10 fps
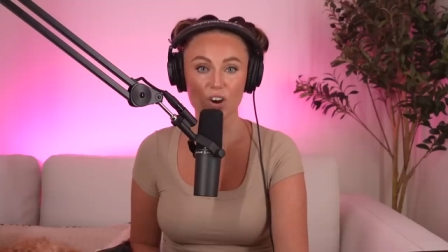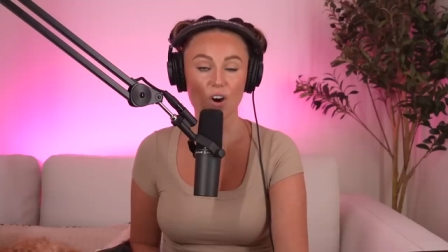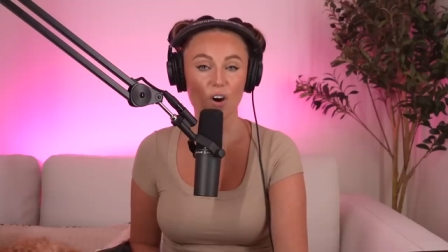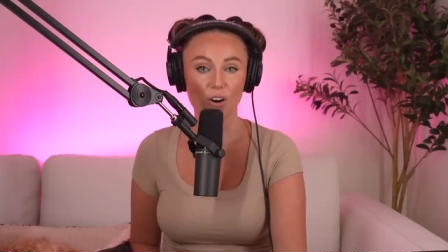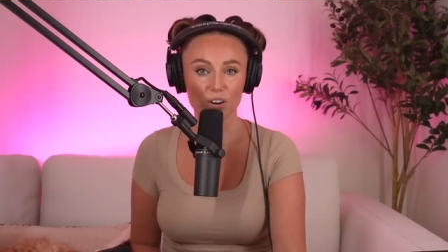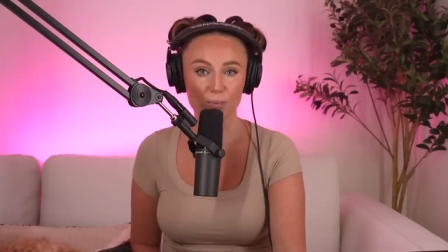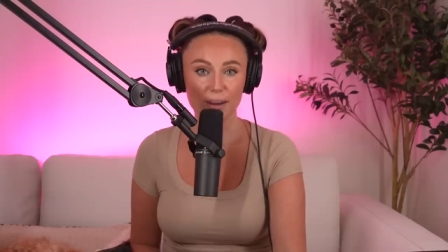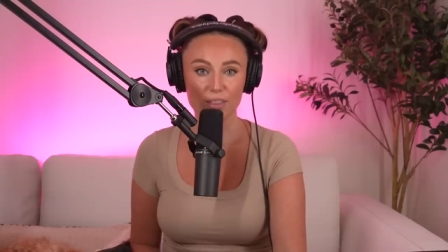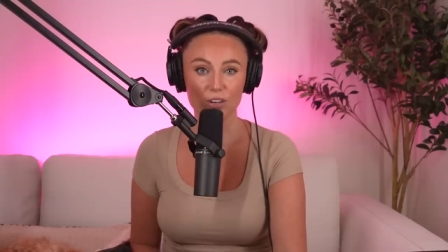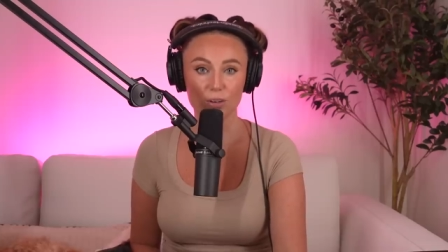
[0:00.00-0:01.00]
hard
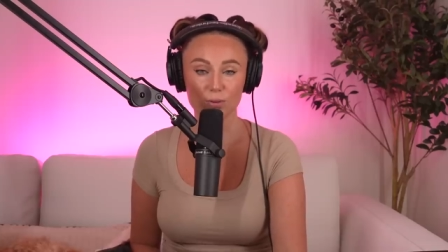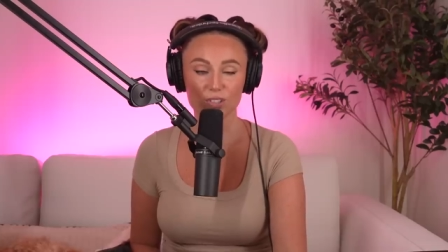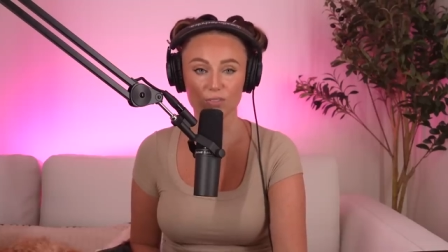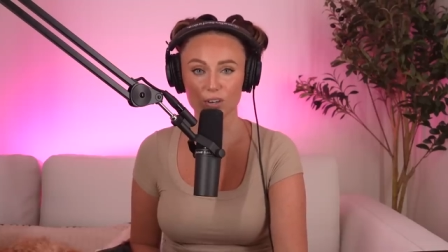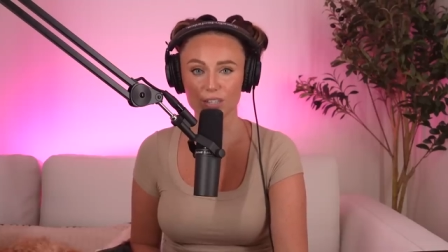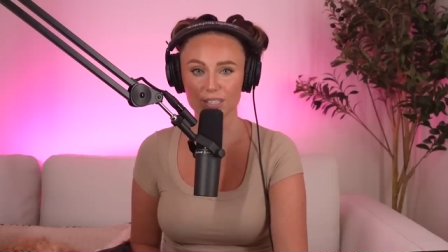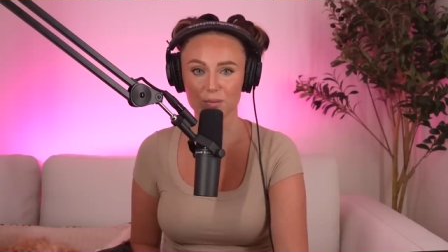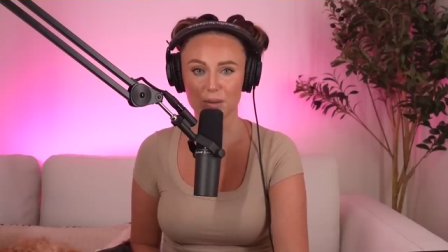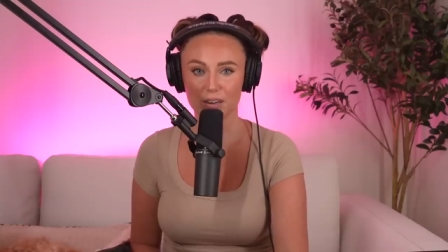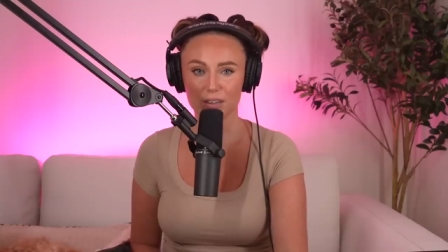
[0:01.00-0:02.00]
by the news of her
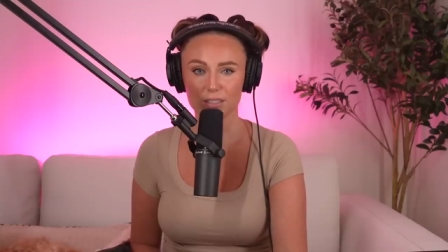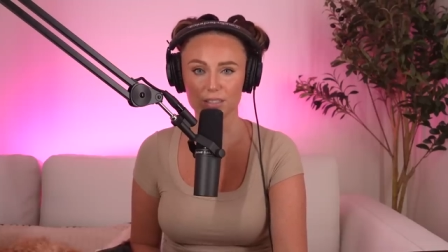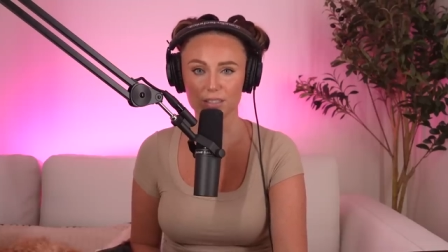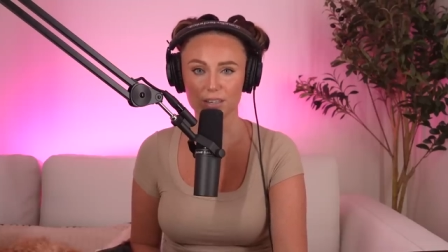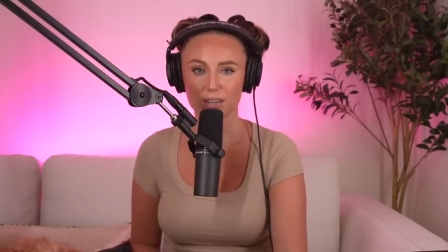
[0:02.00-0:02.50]
disappearance.